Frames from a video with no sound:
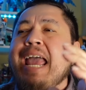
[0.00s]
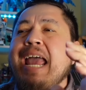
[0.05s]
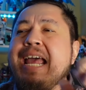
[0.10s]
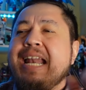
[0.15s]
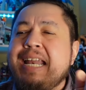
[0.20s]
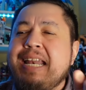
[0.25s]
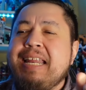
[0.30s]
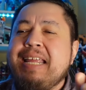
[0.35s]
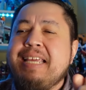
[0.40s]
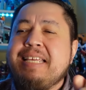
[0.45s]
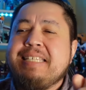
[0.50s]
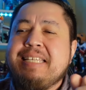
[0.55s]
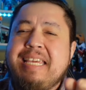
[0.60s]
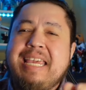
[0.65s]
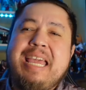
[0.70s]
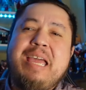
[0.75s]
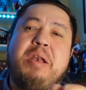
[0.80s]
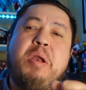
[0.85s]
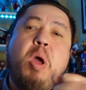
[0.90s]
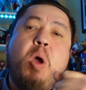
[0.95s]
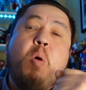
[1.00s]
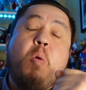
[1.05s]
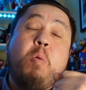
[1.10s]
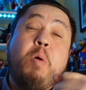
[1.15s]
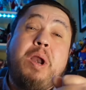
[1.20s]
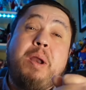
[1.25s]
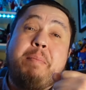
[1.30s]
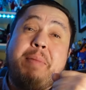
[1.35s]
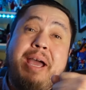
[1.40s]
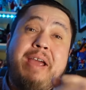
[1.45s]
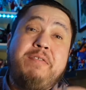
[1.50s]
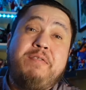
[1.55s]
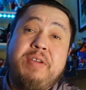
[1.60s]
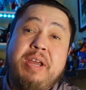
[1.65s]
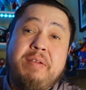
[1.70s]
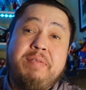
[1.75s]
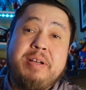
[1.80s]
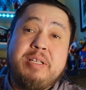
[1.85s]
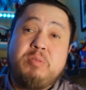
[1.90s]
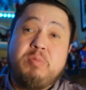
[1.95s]
And it is again one of my
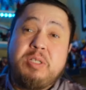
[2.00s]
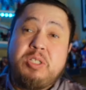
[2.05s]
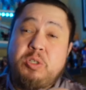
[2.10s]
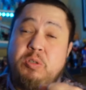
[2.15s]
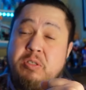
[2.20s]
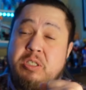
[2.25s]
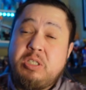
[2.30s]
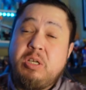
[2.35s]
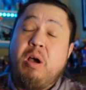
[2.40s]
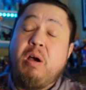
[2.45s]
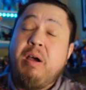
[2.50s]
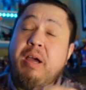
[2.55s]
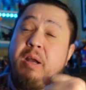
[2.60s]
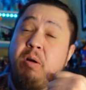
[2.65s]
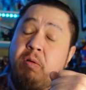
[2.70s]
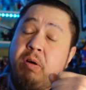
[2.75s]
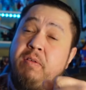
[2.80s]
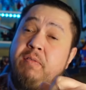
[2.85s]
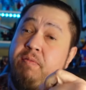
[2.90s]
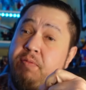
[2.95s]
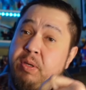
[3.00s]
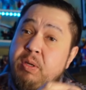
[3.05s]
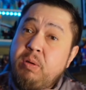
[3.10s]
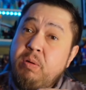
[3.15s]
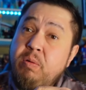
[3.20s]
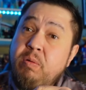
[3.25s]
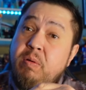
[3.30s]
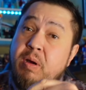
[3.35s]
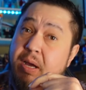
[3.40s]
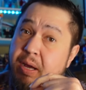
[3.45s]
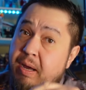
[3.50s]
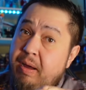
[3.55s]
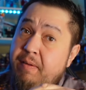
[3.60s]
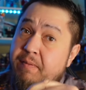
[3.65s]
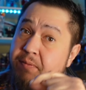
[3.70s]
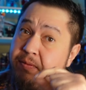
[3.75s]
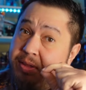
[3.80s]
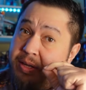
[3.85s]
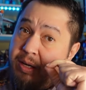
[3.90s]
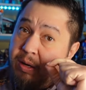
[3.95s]
favorites, which you saw a review
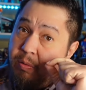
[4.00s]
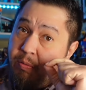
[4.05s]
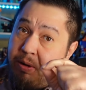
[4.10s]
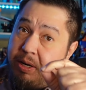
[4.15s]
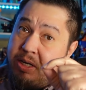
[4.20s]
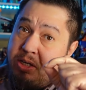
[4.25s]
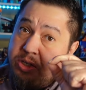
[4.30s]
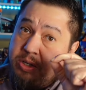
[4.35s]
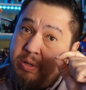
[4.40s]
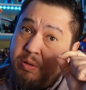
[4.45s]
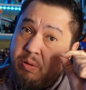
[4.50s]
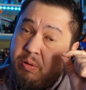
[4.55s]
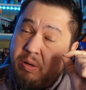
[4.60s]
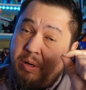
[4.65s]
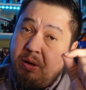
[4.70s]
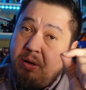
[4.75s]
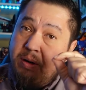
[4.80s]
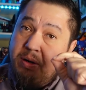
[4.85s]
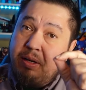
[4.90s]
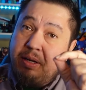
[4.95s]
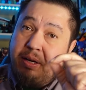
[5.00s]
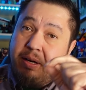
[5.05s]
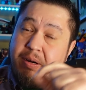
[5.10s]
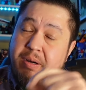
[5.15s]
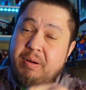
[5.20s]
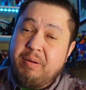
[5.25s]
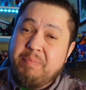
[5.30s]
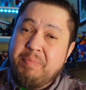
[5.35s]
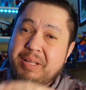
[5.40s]
of the original earlier,